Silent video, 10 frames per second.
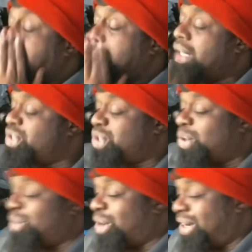so
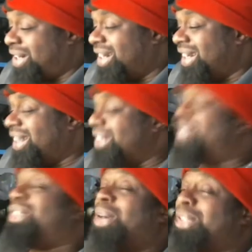wrong.
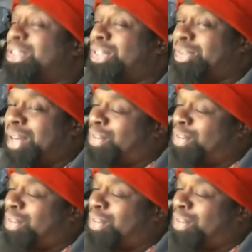So disrespectful.